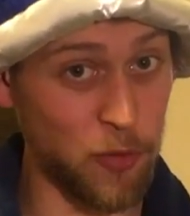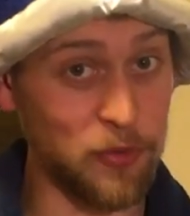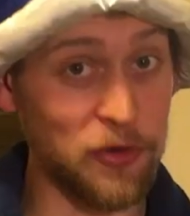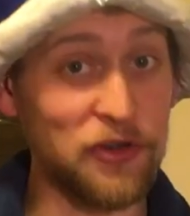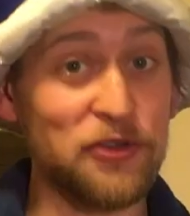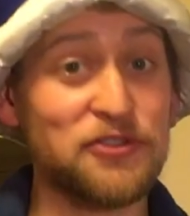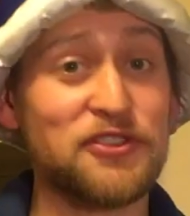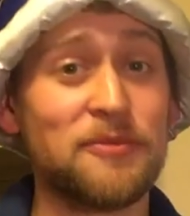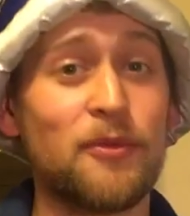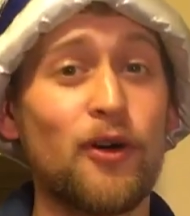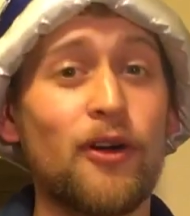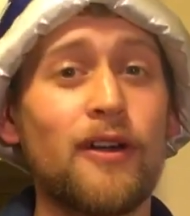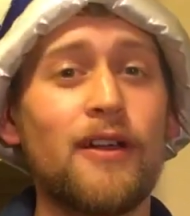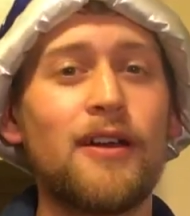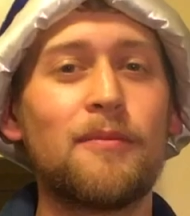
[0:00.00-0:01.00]
produce a
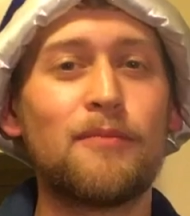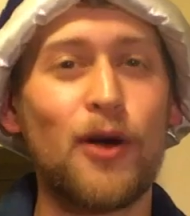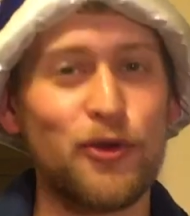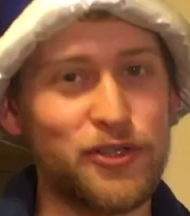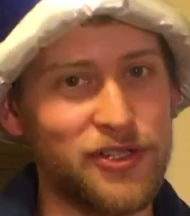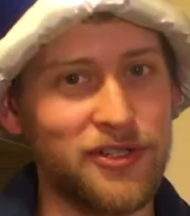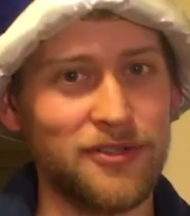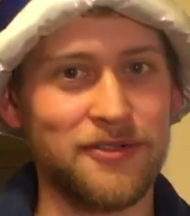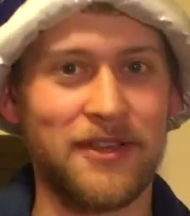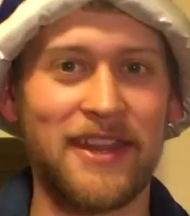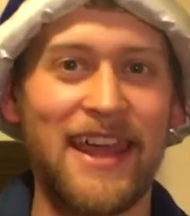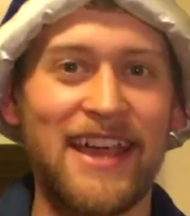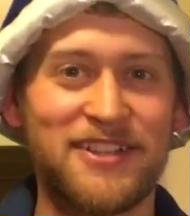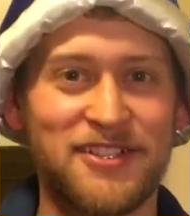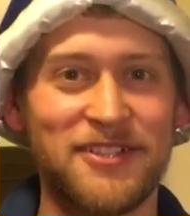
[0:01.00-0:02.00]
more emotional
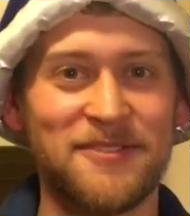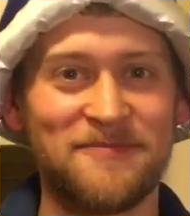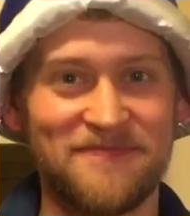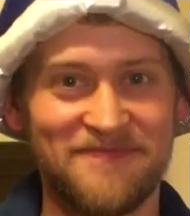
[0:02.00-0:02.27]
connection.